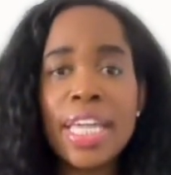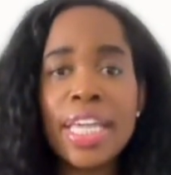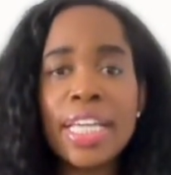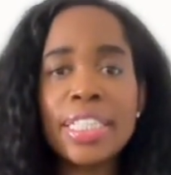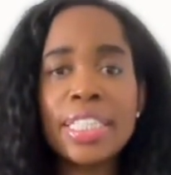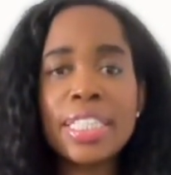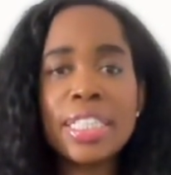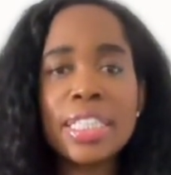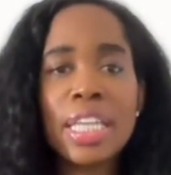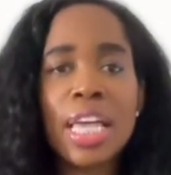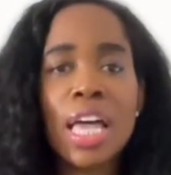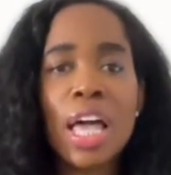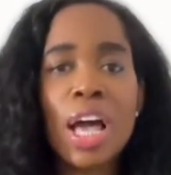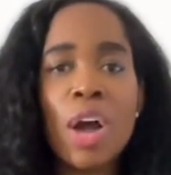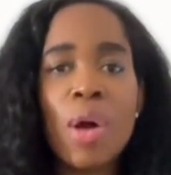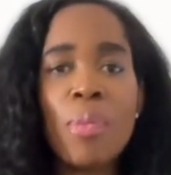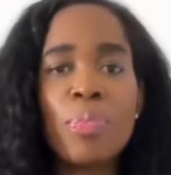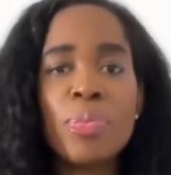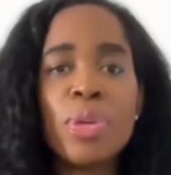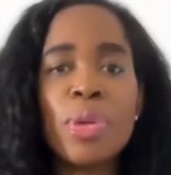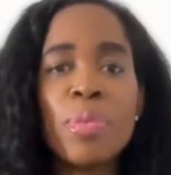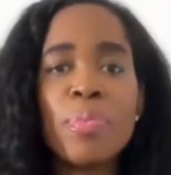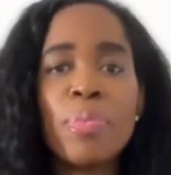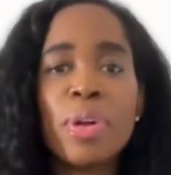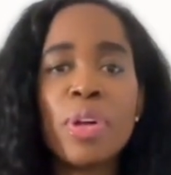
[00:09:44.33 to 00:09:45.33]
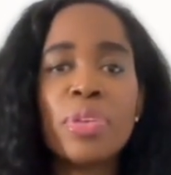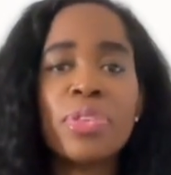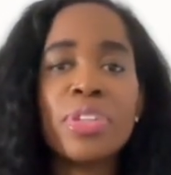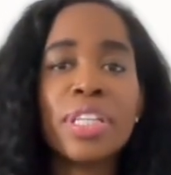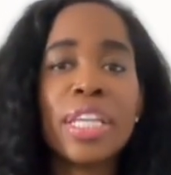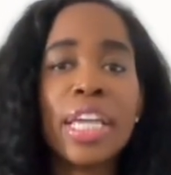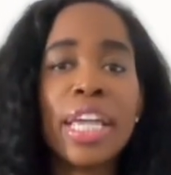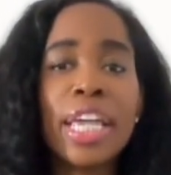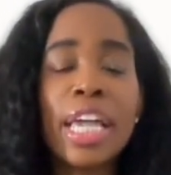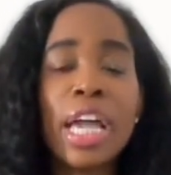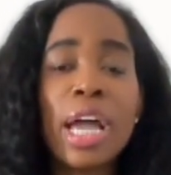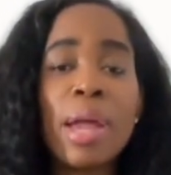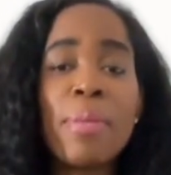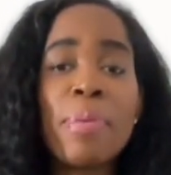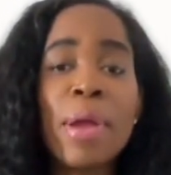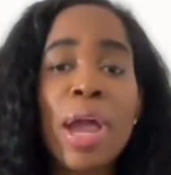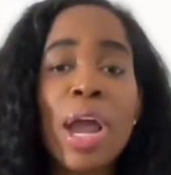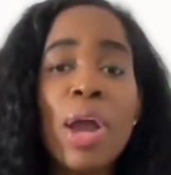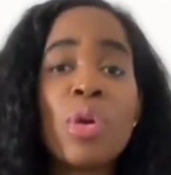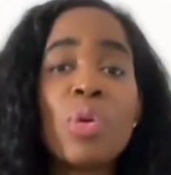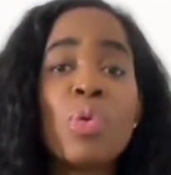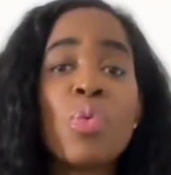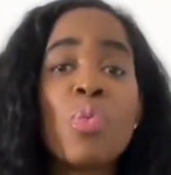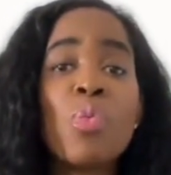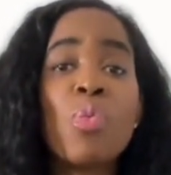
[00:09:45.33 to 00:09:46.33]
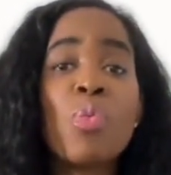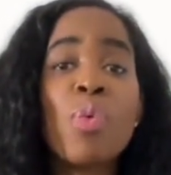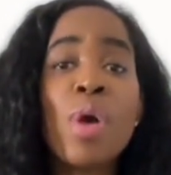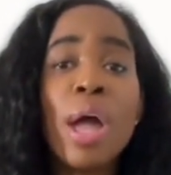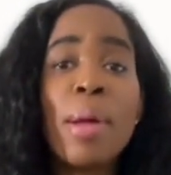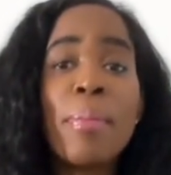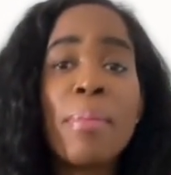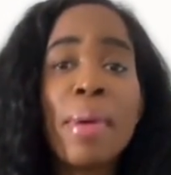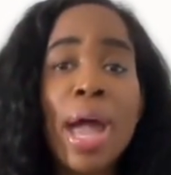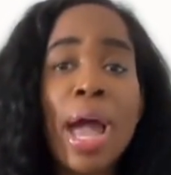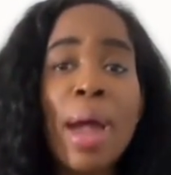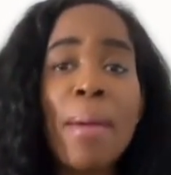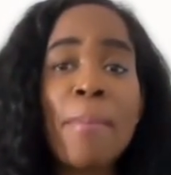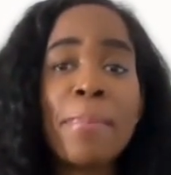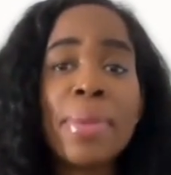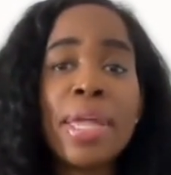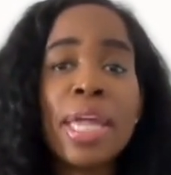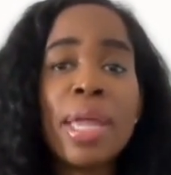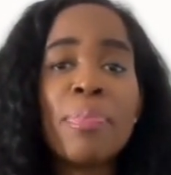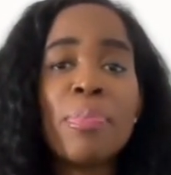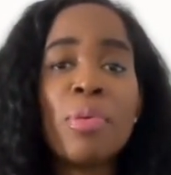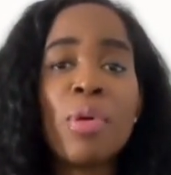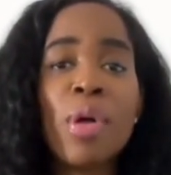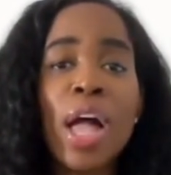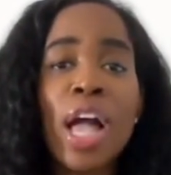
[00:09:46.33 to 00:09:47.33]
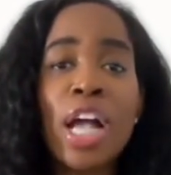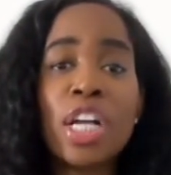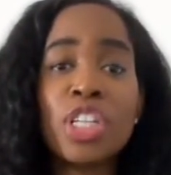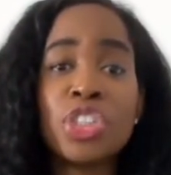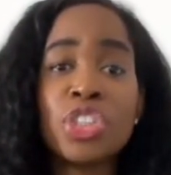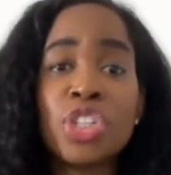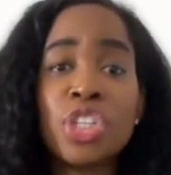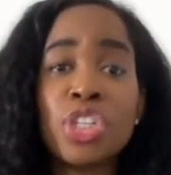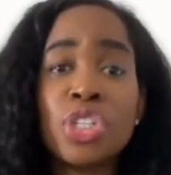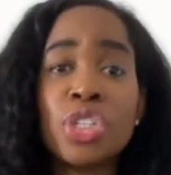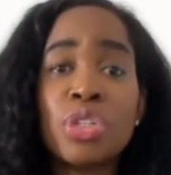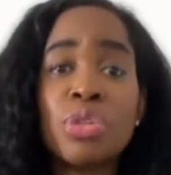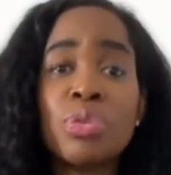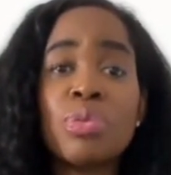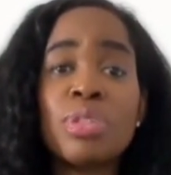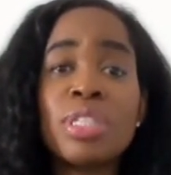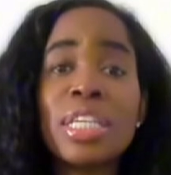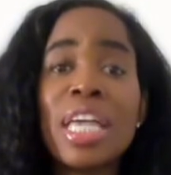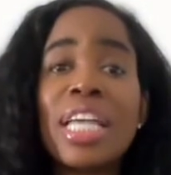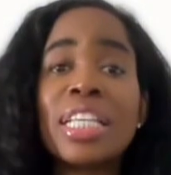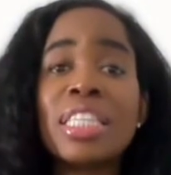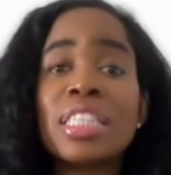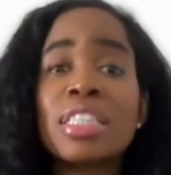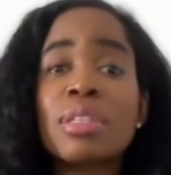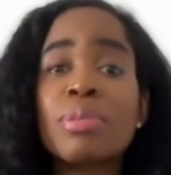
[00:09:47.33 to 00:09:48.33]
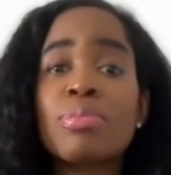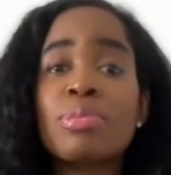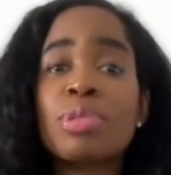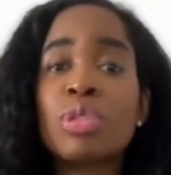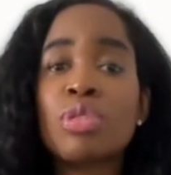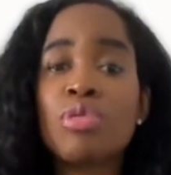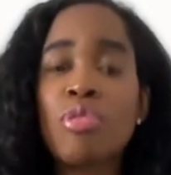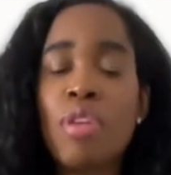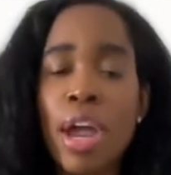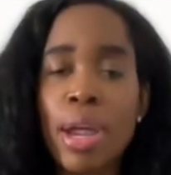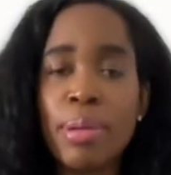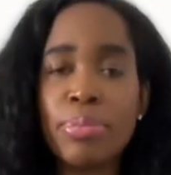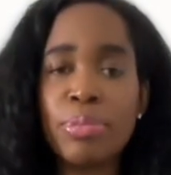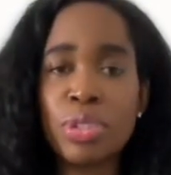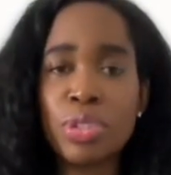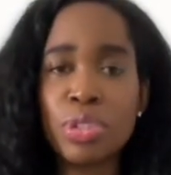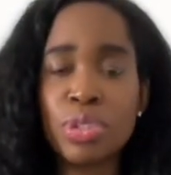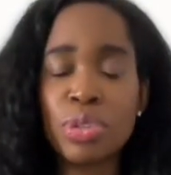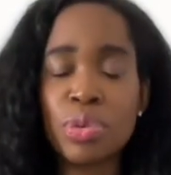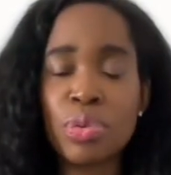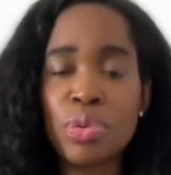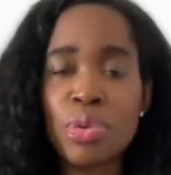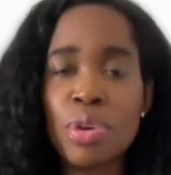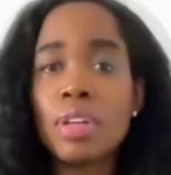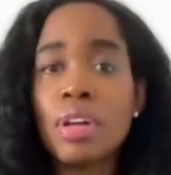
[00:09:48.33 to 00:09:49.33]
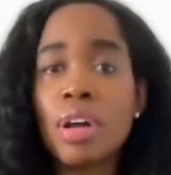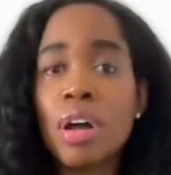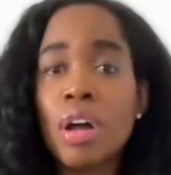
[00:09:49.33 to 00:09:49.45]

It's to help you build an AI-powered web app people actually use and subscribe to.